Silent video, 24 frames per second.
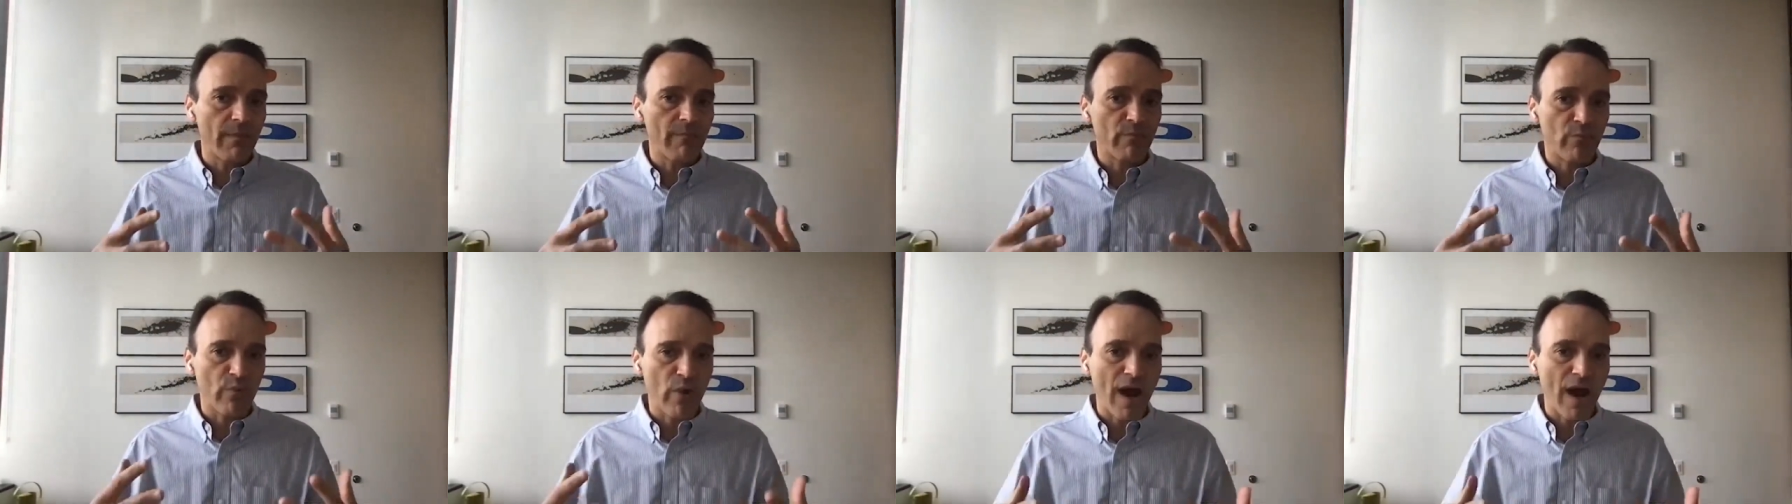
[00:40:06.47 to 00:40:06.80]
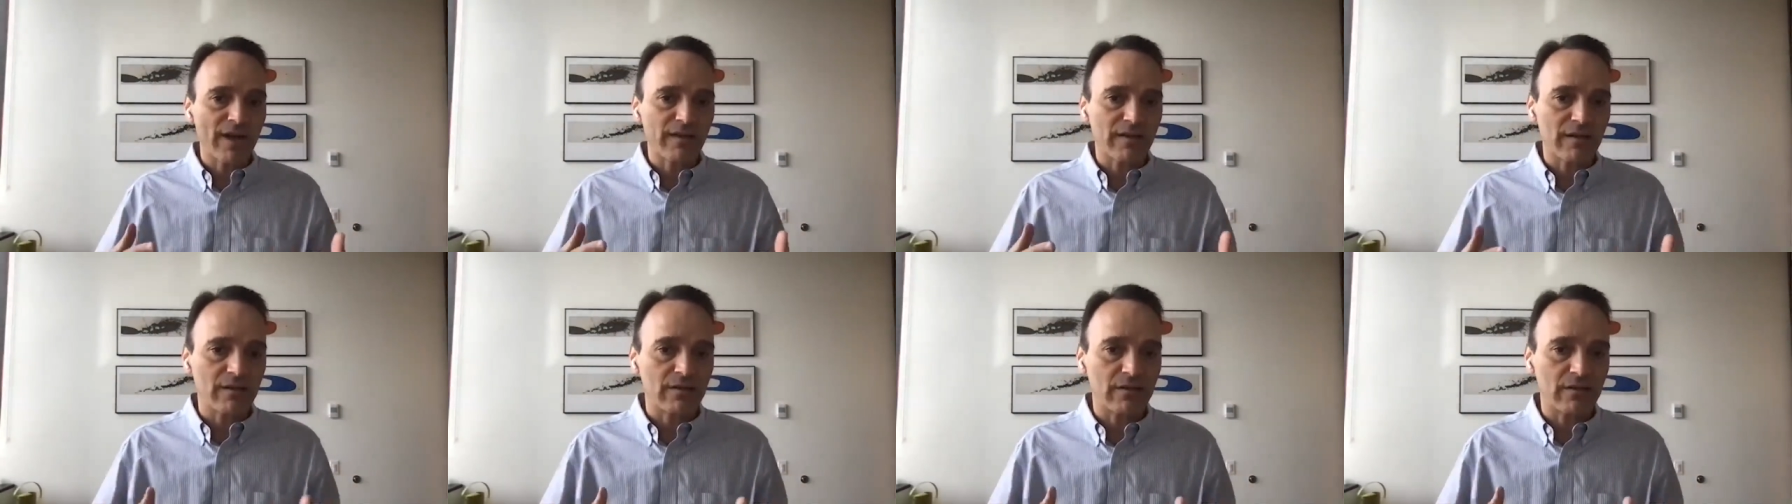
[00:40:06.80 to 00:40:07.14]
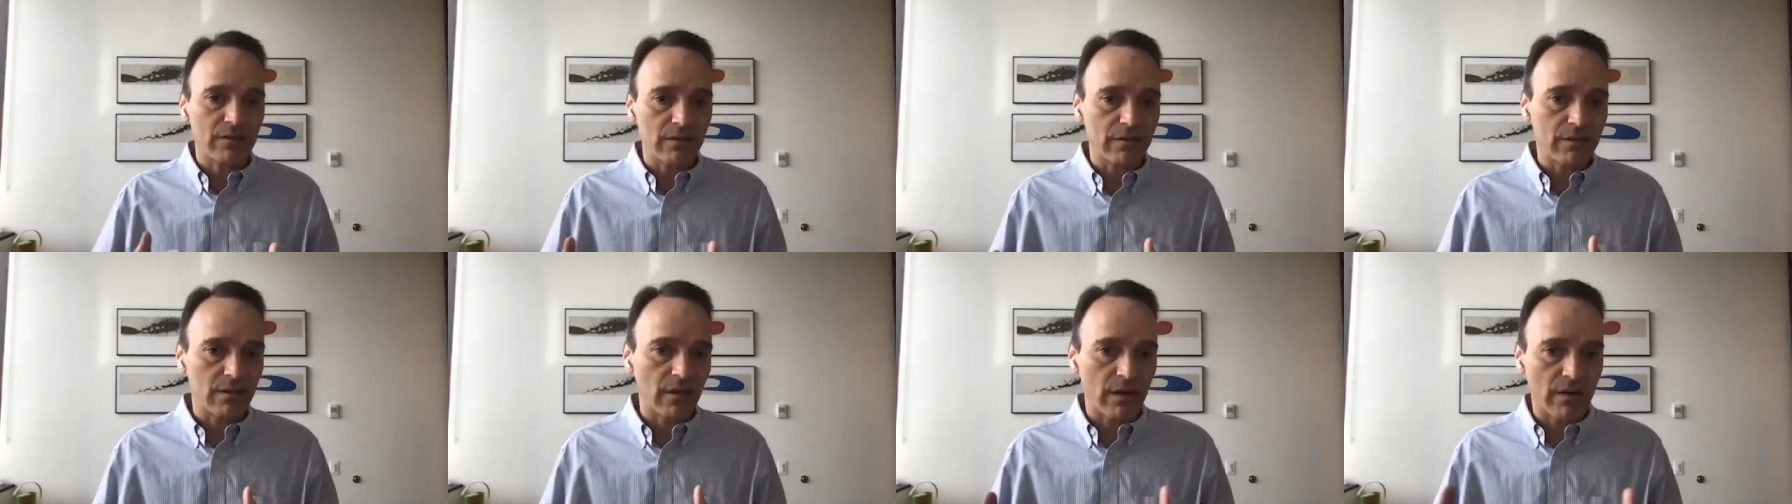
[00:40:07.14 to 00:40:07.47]
some
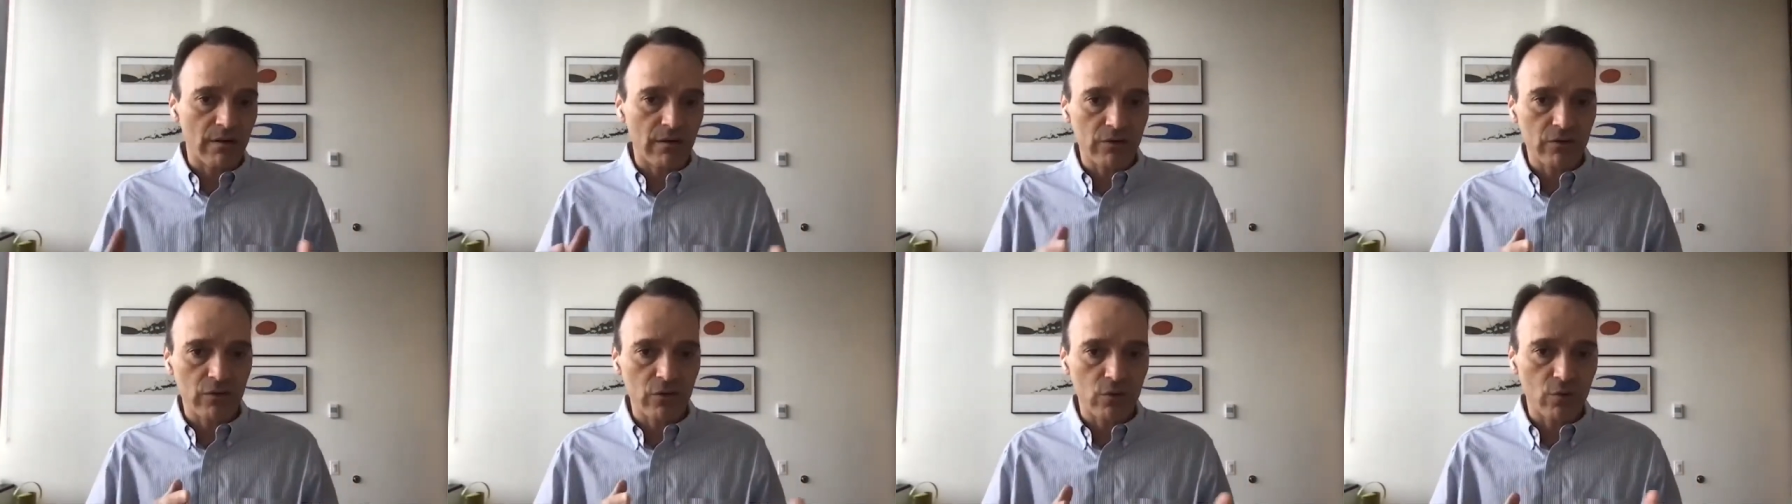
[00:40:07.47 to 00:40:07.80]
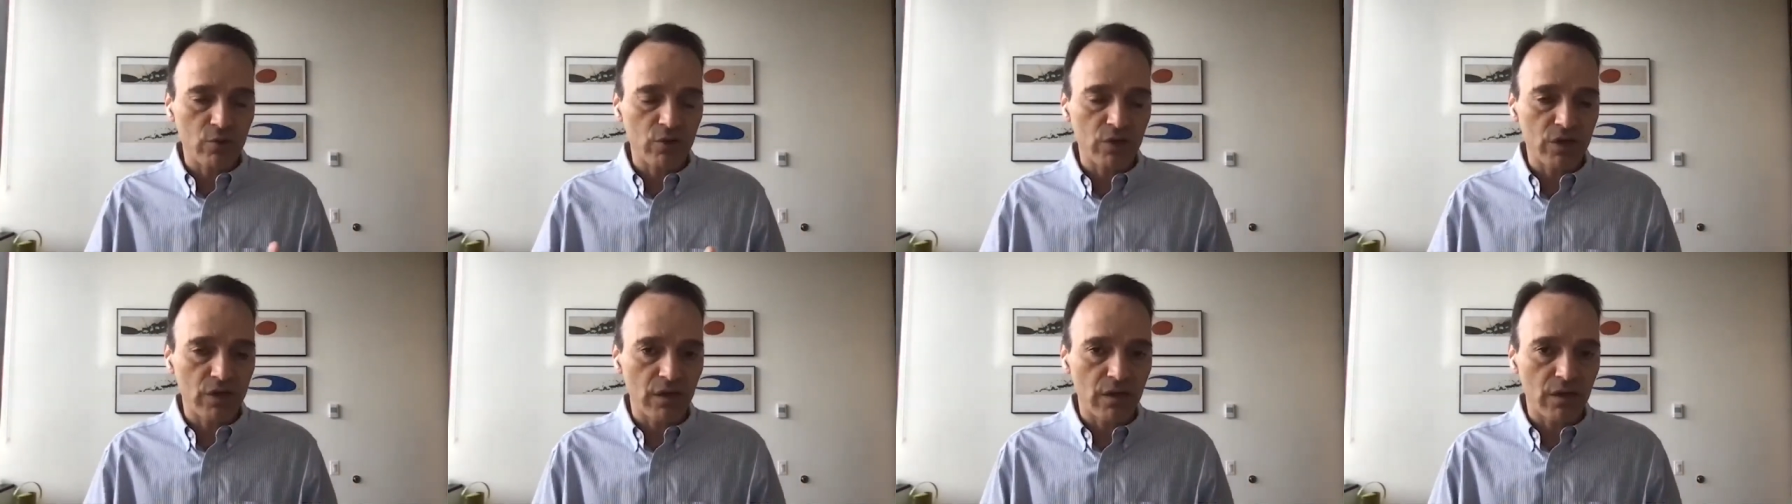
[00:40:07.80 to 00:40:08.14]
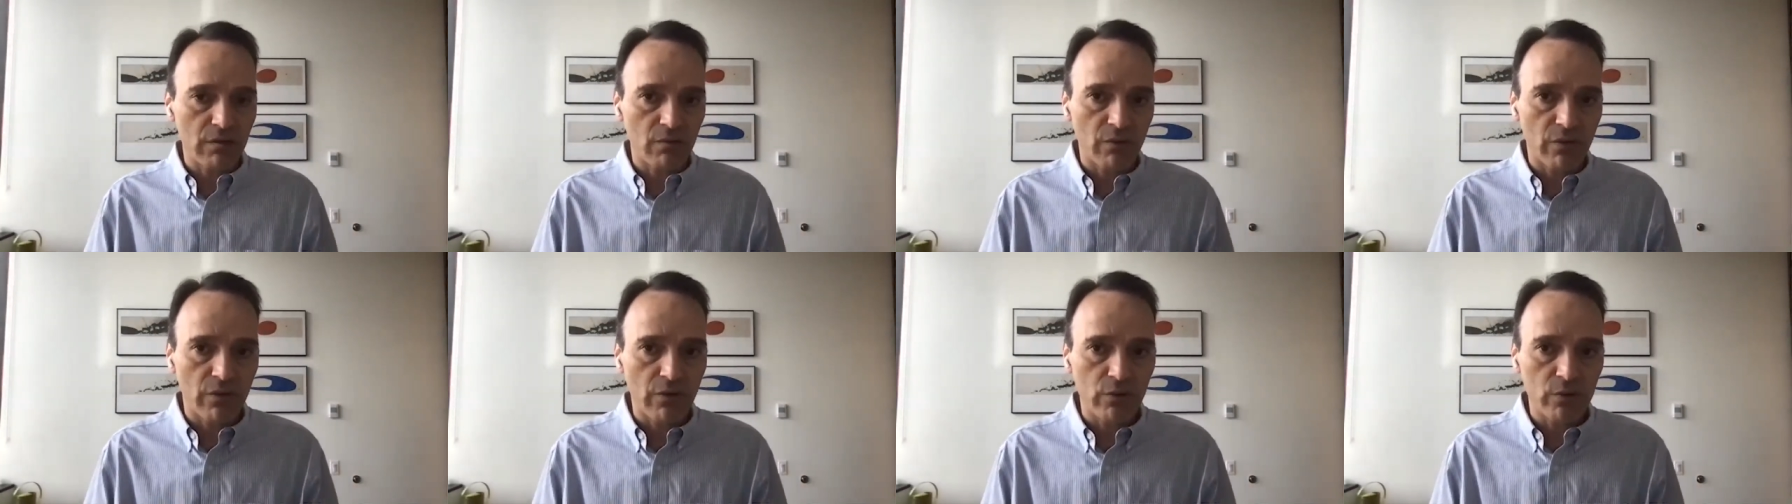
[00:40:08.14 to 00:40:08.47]
practices that are
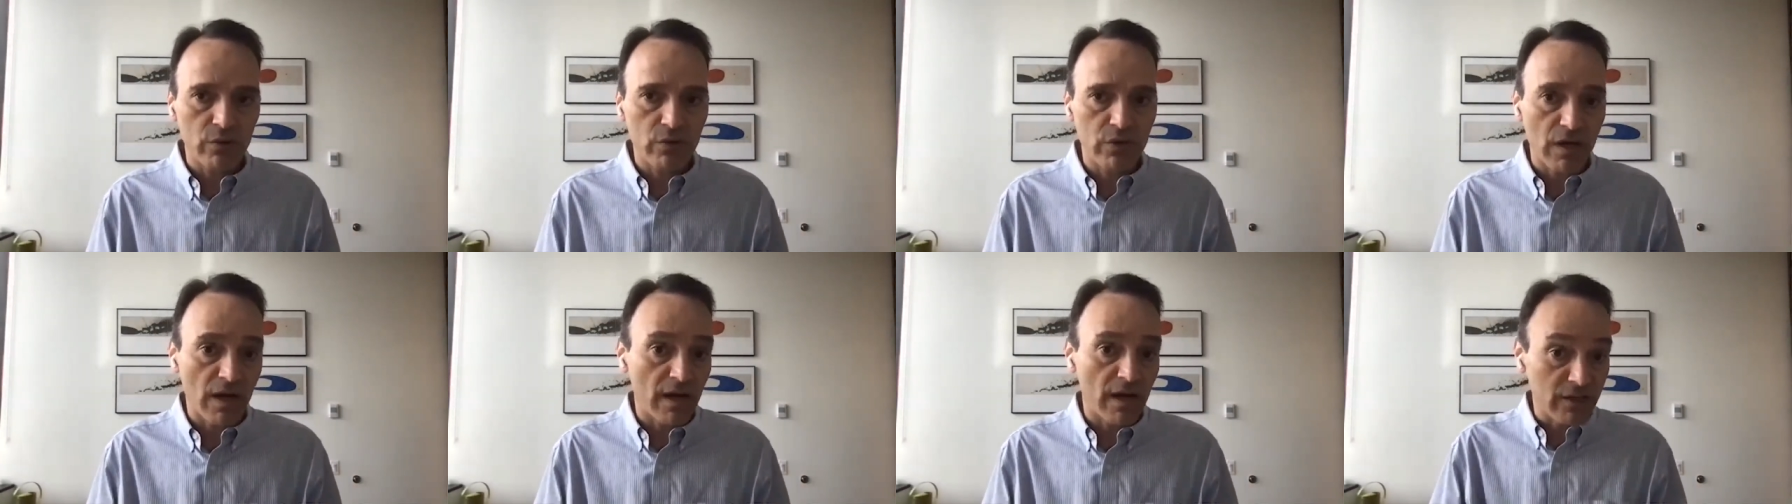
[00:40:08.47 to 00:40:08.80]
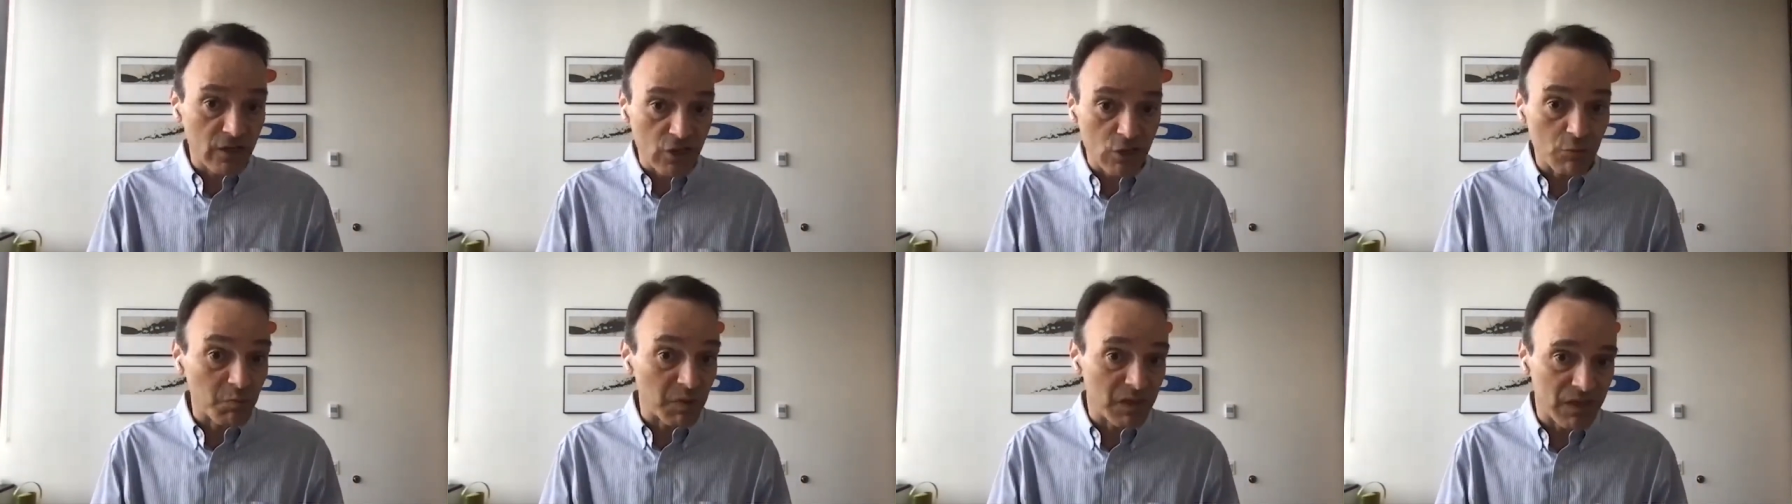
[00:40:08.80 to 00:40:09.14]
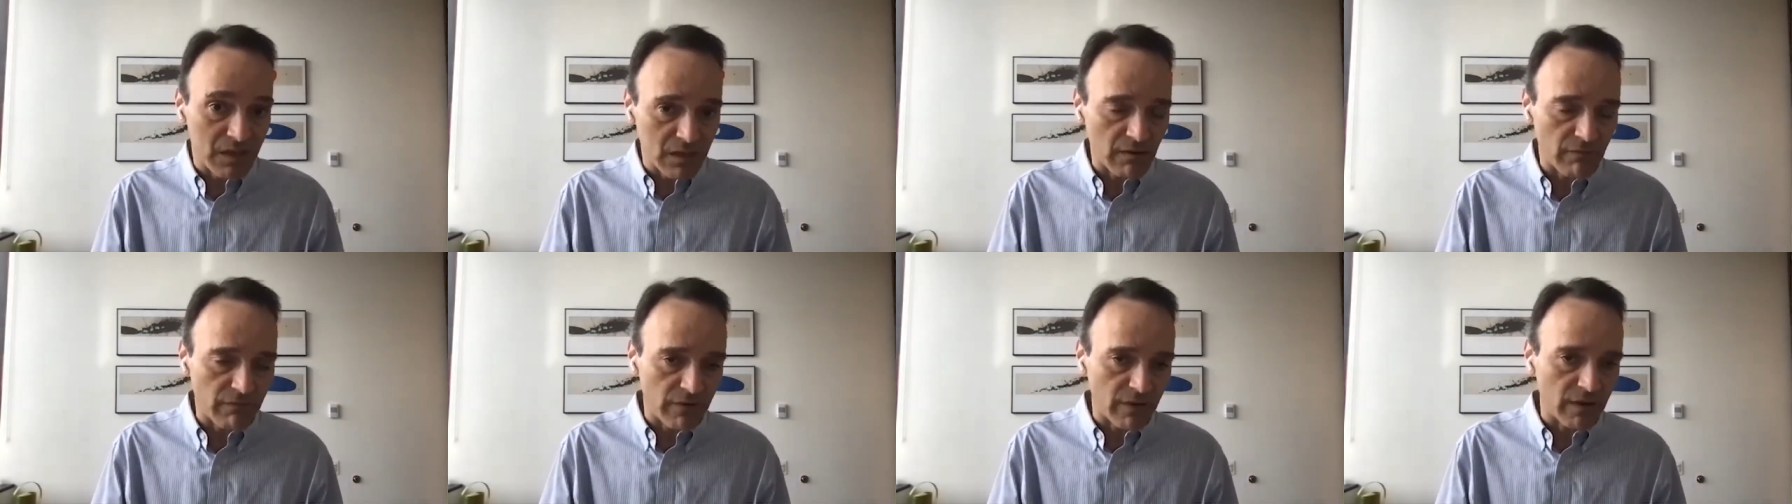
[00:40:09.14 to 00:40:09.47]
associated with those nights
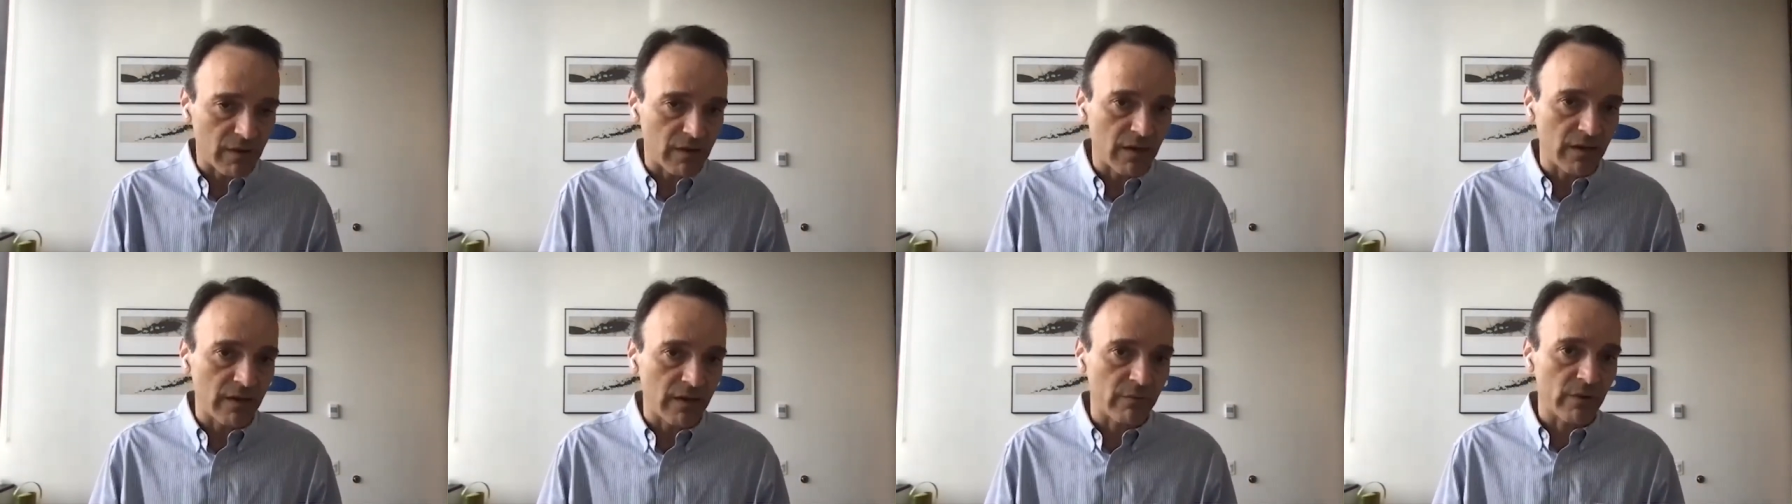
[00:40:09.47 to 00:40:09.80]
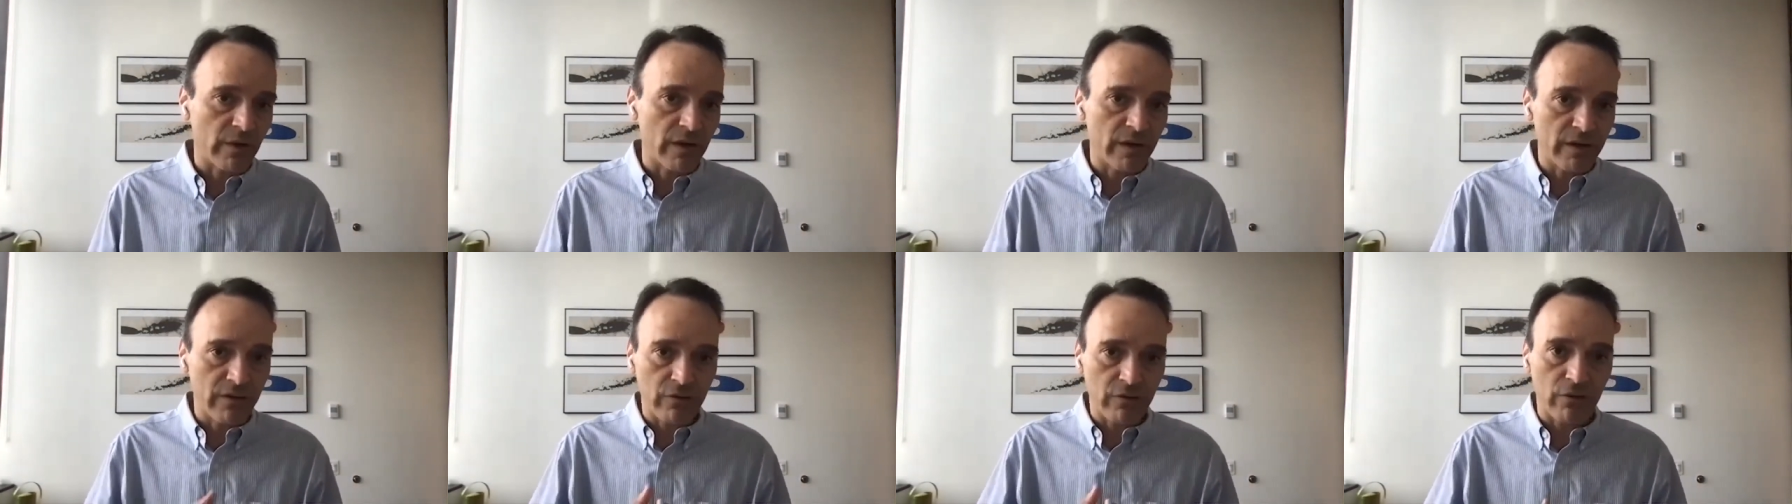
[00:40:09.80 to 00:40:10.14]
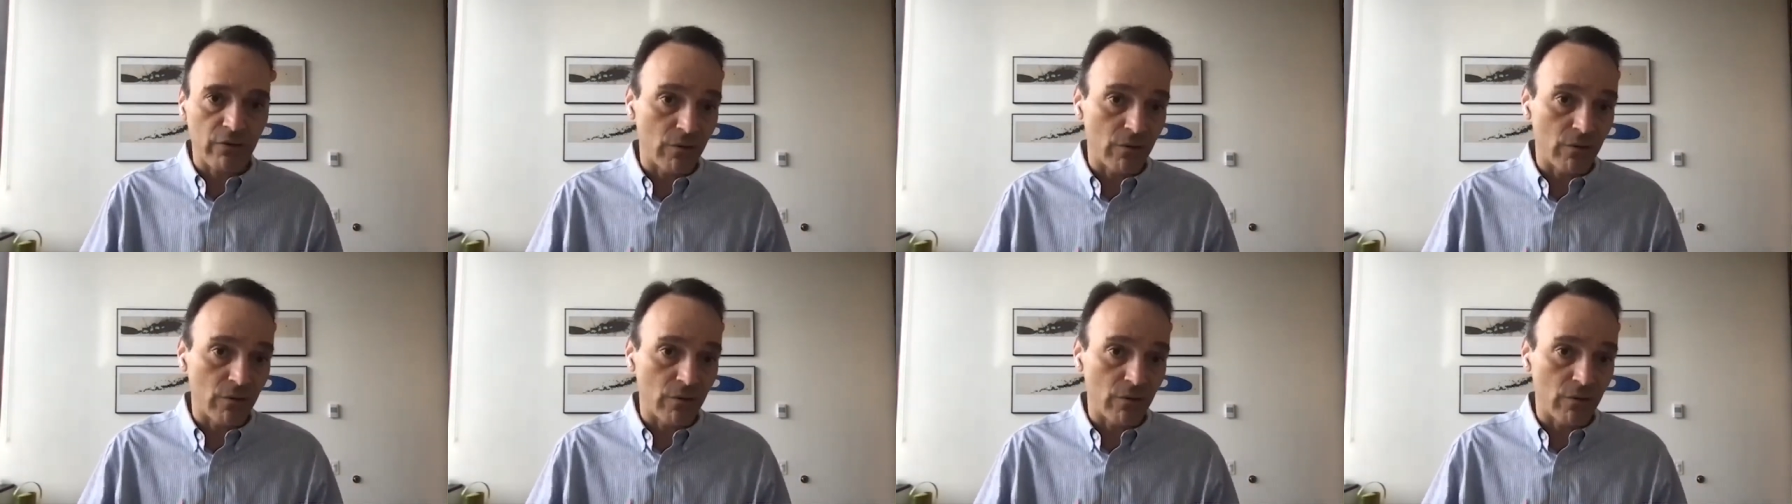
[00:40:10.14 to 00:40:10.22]
specifically, right?